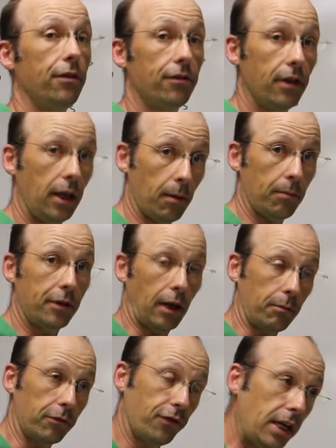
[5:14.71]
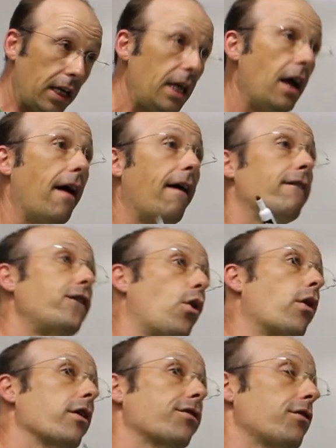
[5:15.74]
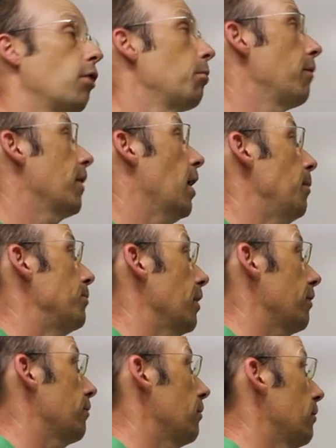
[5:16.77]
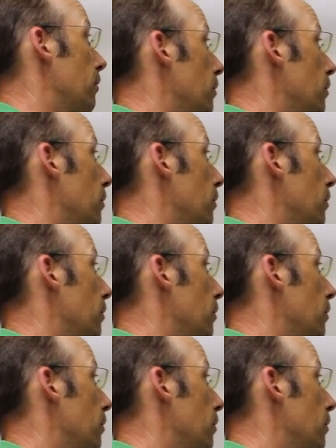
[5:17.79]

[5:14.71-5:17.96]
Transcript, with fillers: is m times v for slow-moving objects,